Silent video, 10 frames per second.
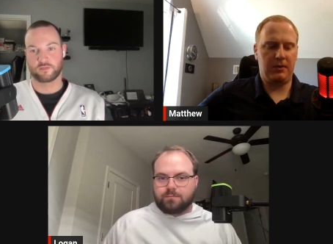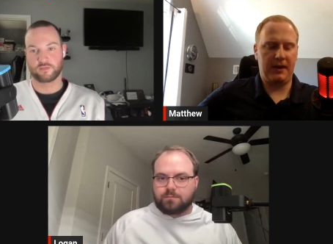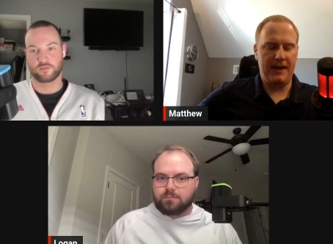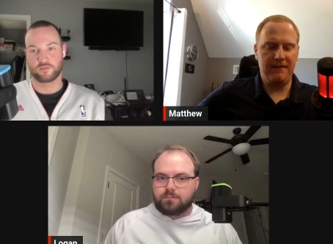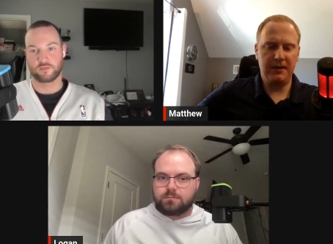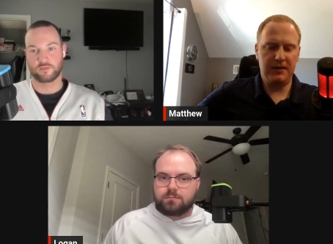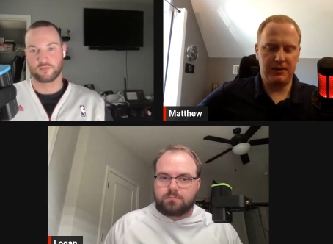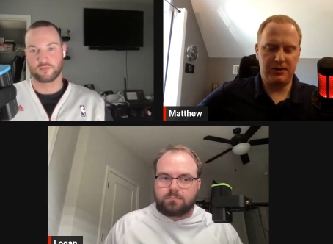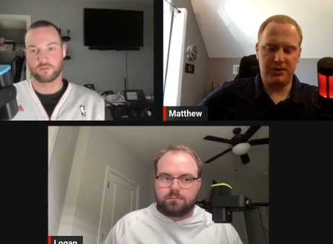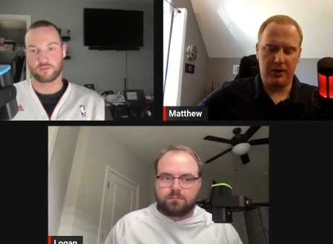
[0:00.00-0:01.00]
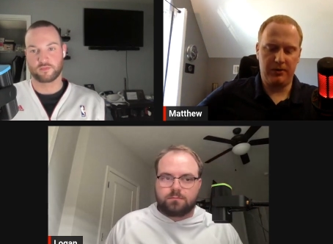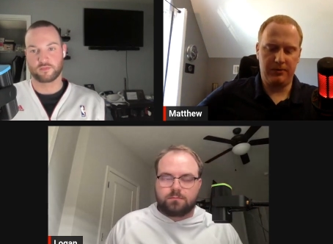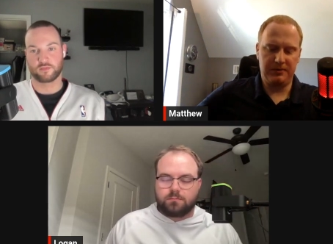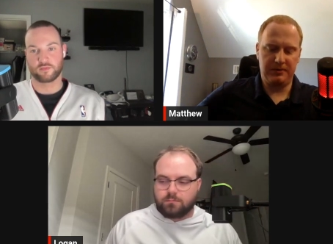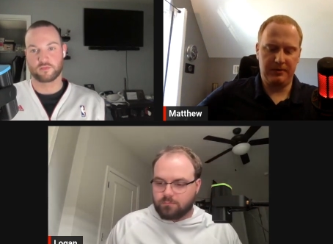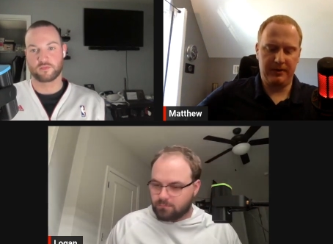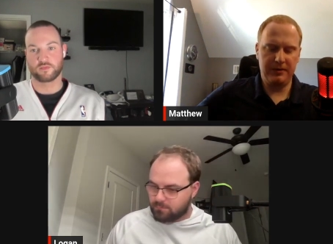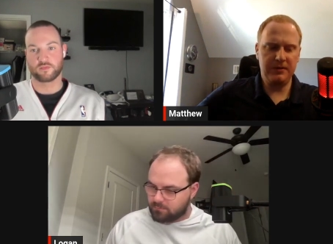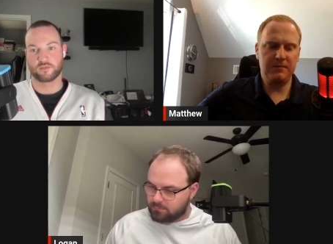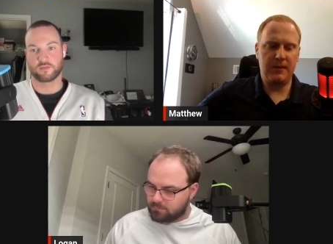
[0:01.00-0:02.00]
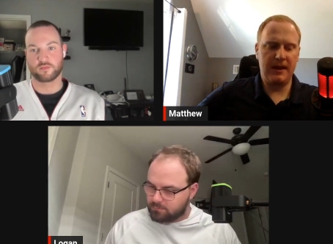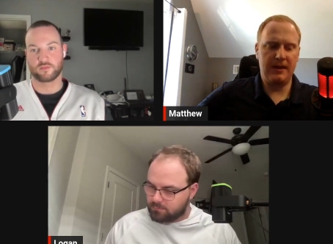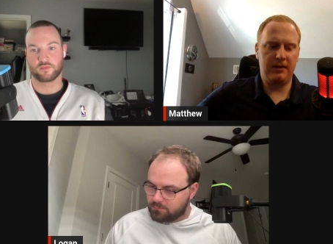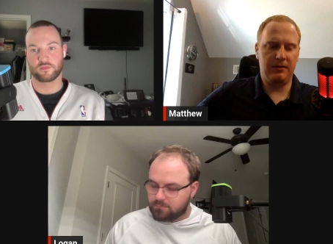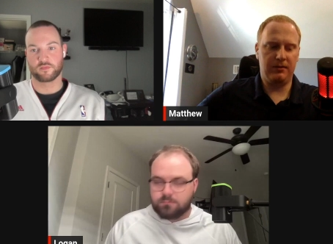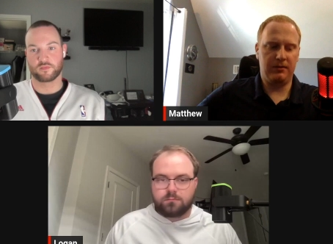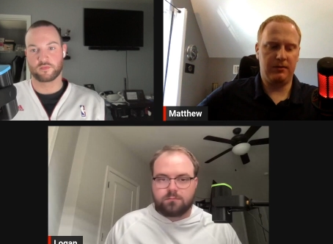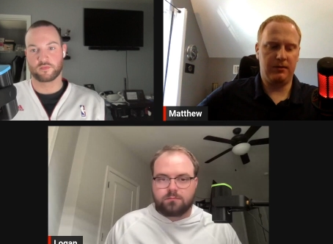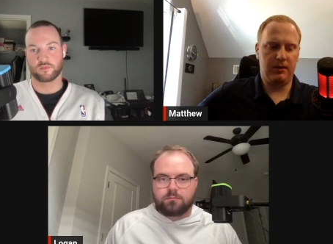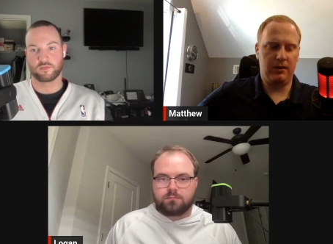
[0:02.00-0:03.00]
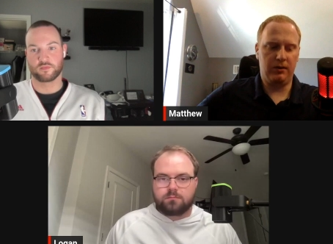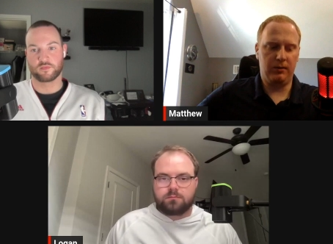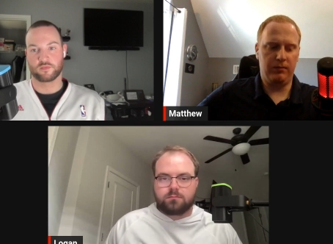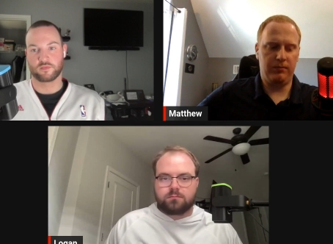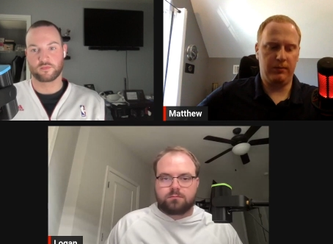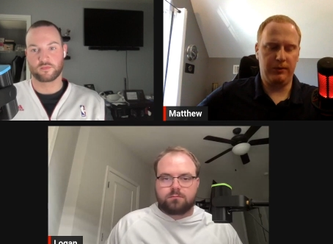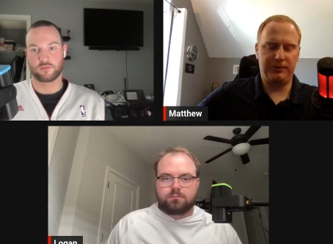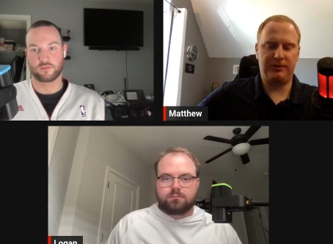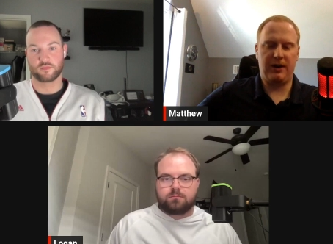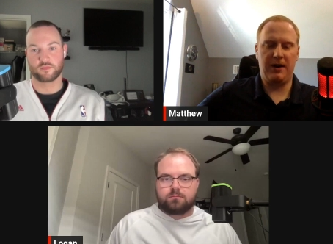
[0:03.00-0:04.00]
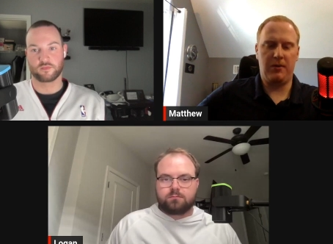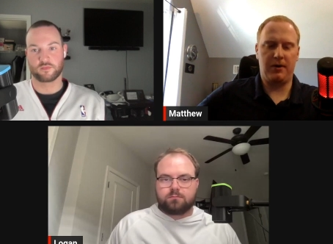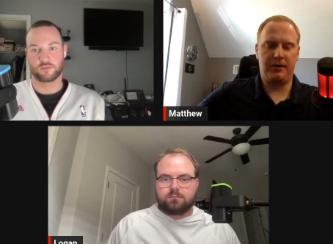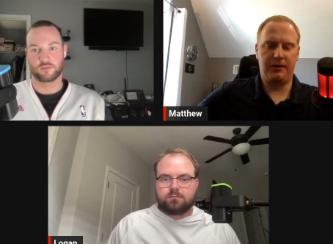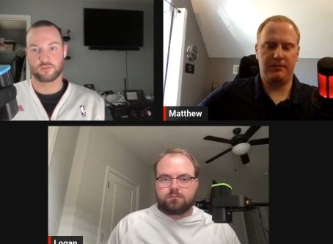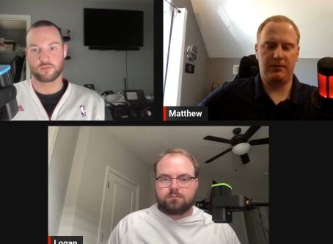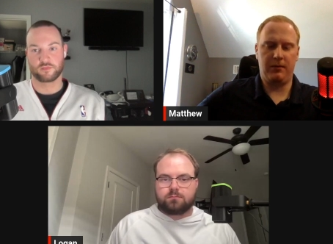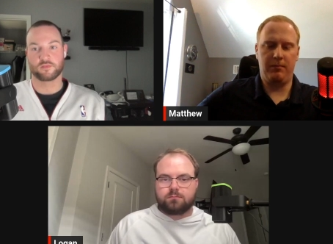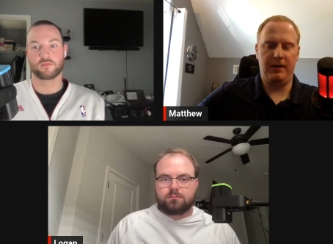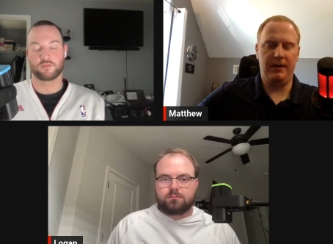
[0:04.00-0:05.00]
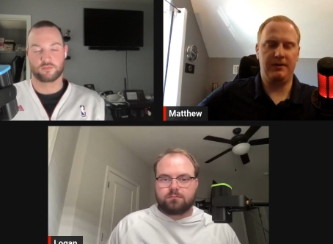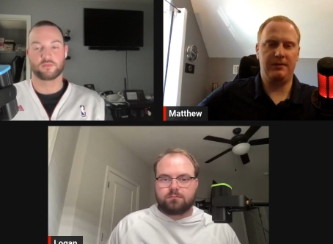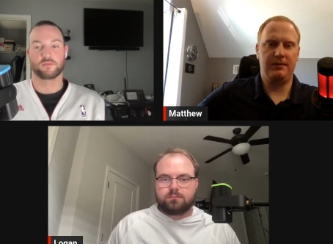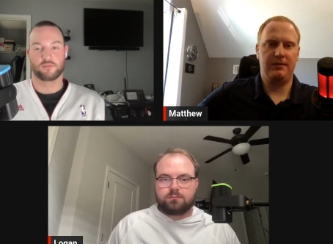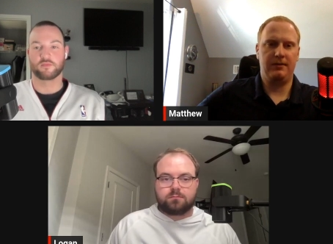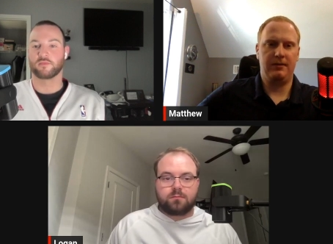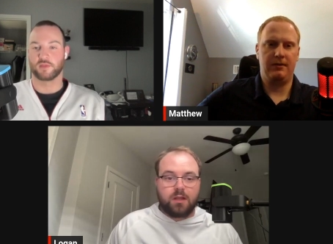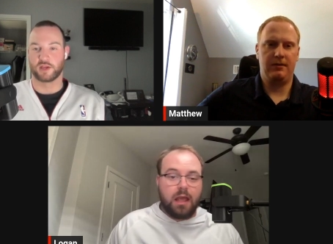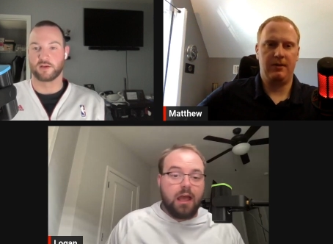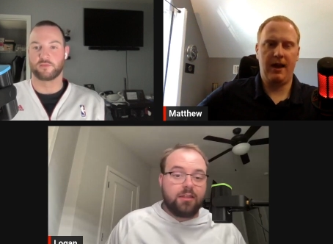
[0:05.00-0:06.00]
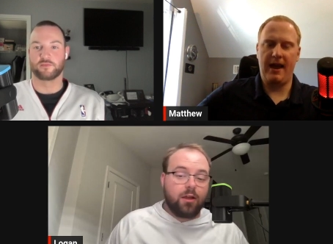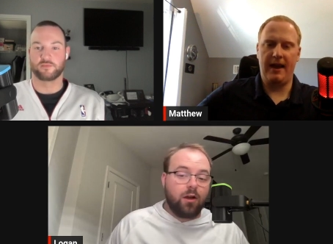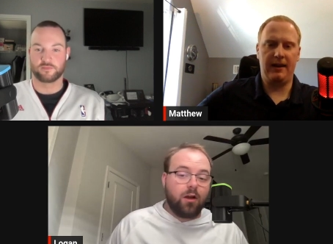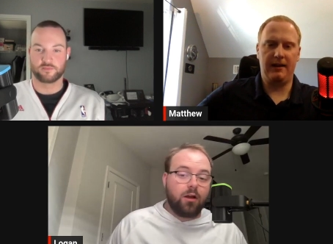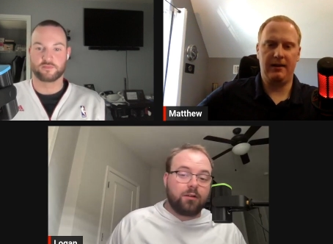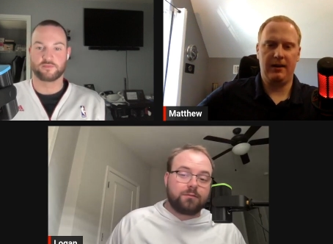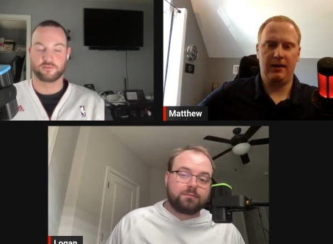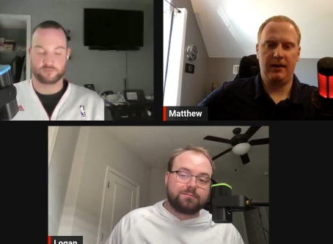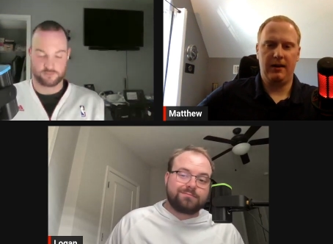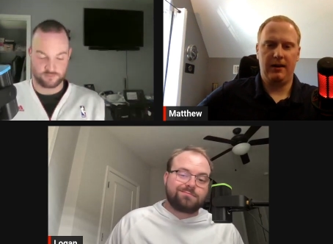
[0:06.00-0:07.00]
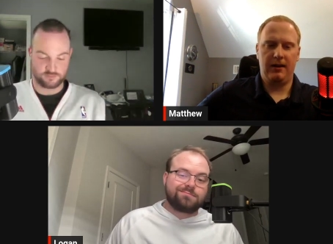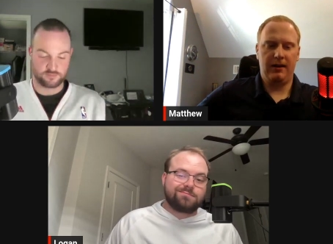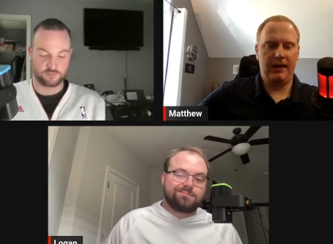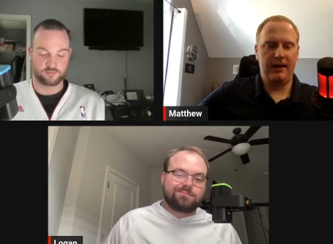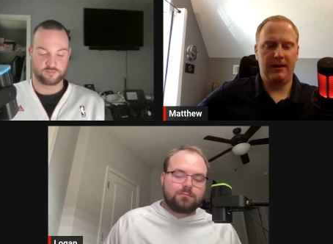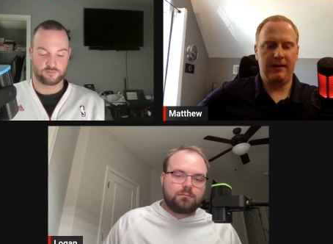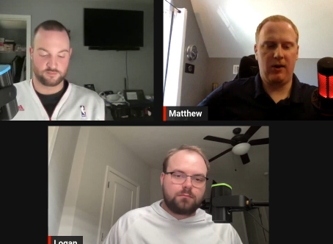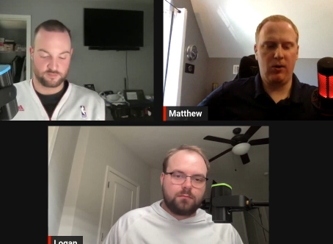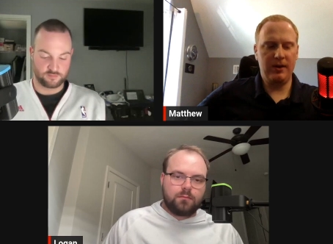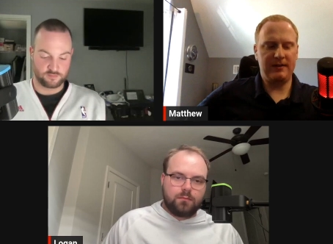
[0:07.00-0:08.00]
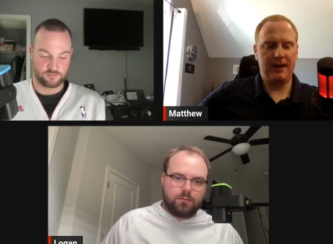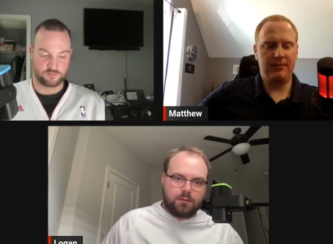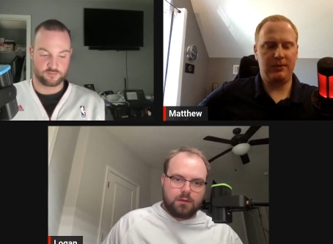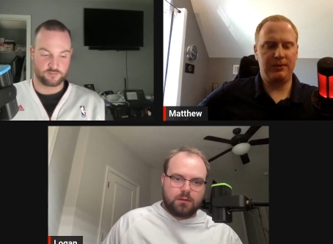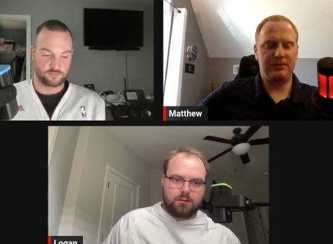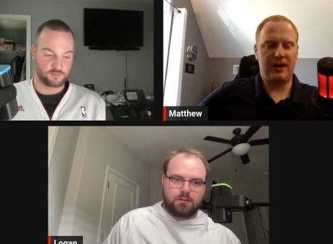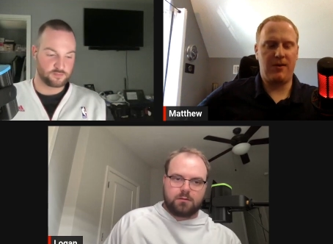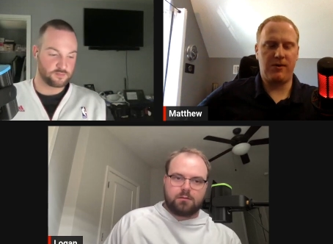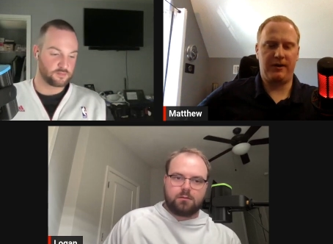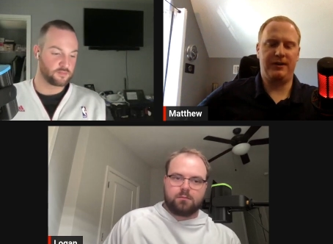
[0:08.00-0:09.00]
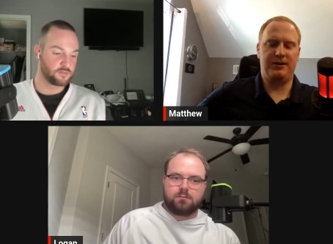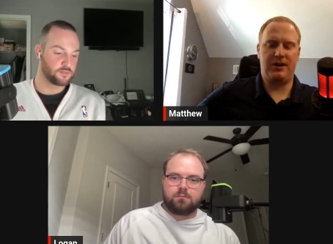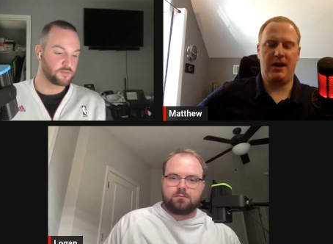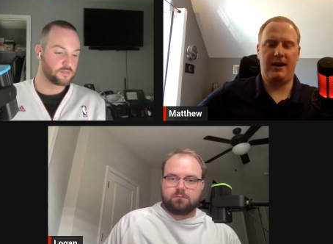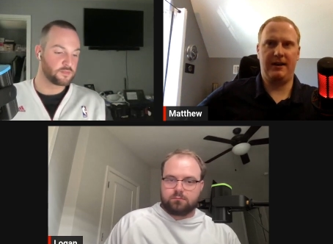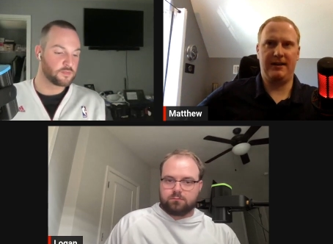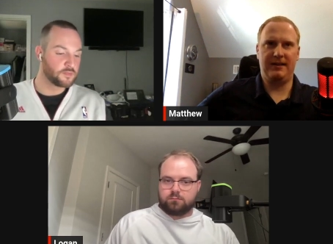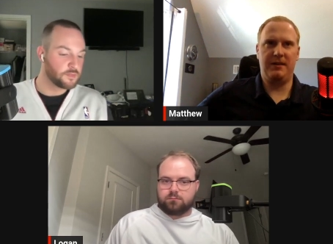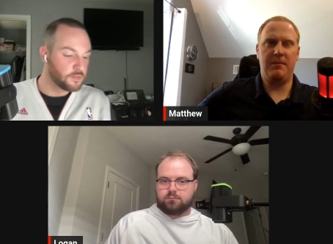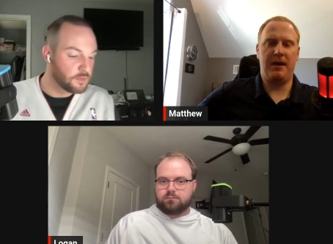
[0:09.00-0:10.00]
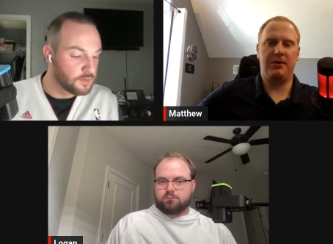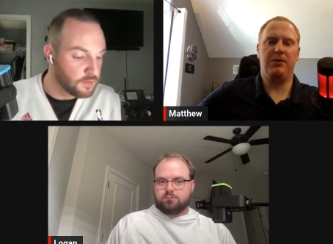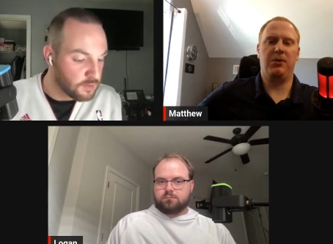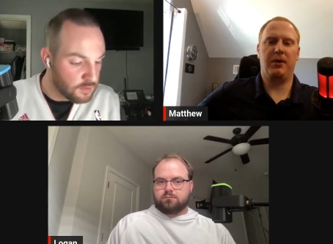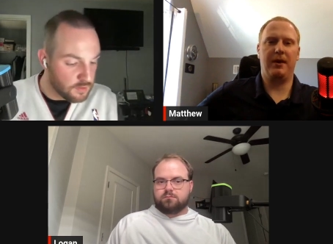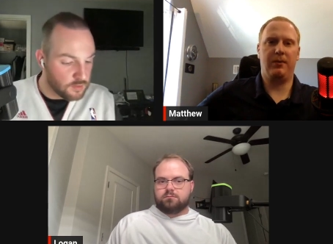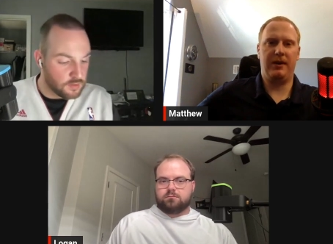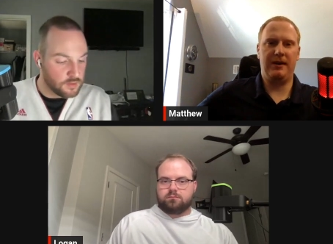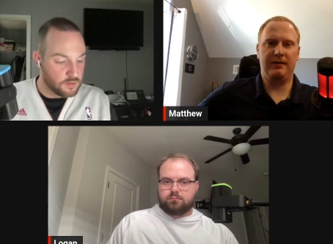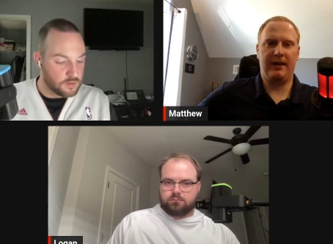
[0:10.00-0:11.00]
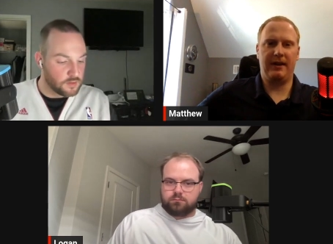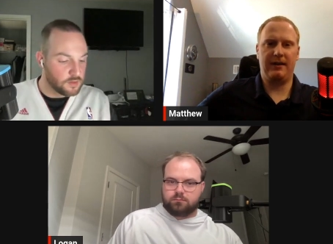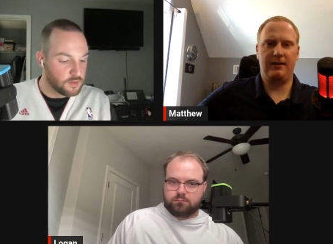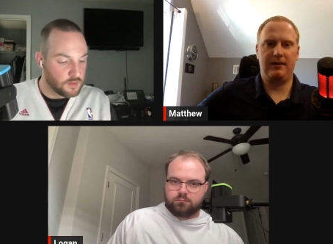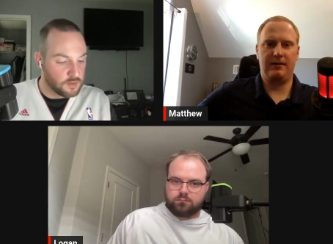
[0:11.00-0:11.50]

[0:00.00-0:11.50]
Speaker 1: like, even in the shows, they're just making Luke Skywalker a bitch.
Speaker 2: Yeah, they are. It.
Speaker 1: Like, the only time Luke Skywalker has shined is in The Mandalorian when he's, like,